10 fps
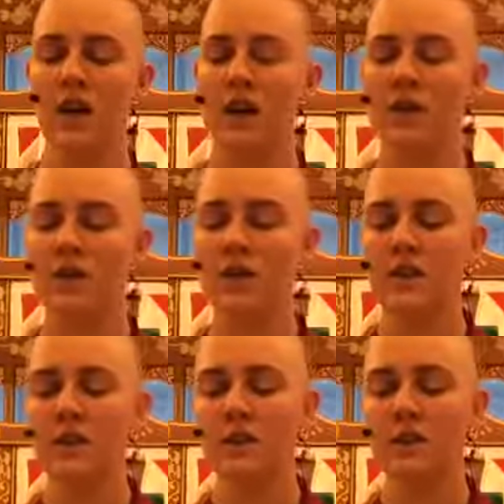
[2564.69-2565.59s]

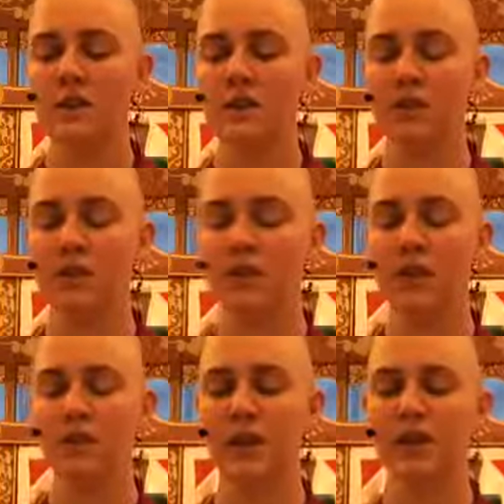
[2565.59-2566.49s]
Seeking samsaric
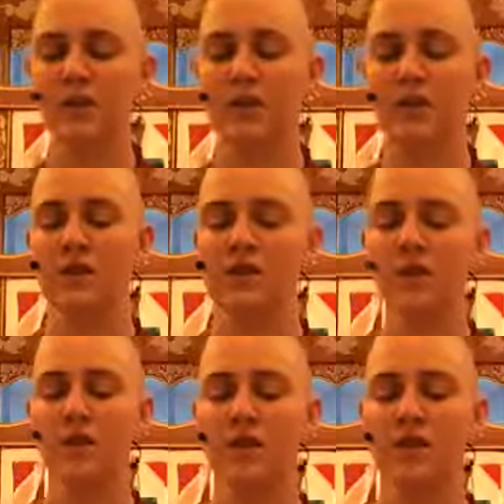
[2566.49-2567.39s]
pleasures is the
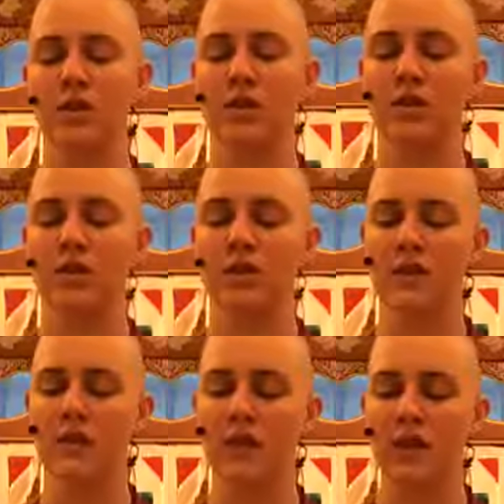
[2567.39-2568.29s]
door to all
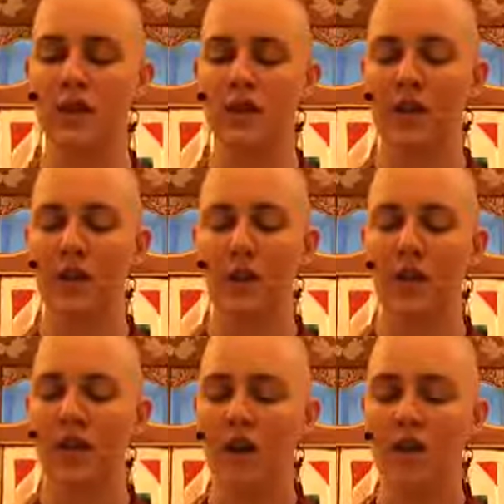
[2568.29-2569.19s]
suffering.
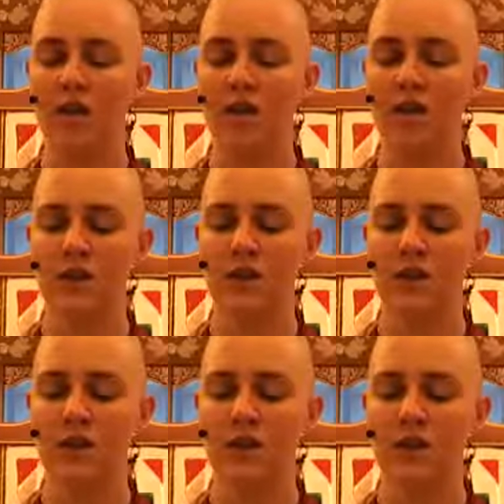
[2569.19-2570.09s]
They are
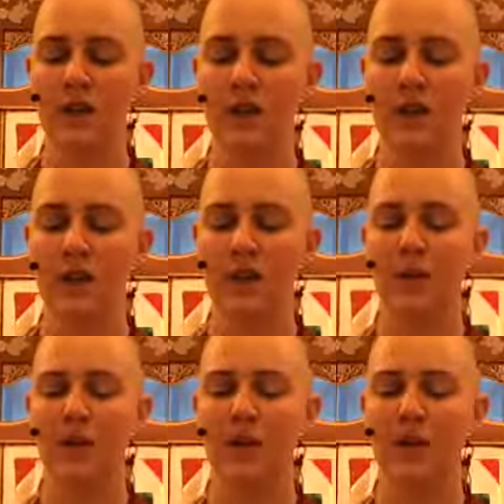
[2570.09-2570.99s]
uncertain and cannot be
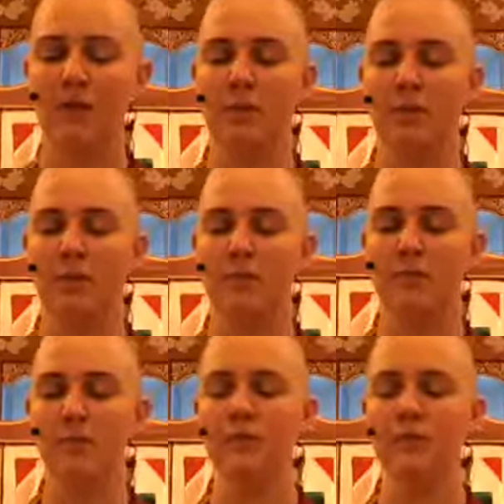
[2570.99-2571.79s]
relied upon.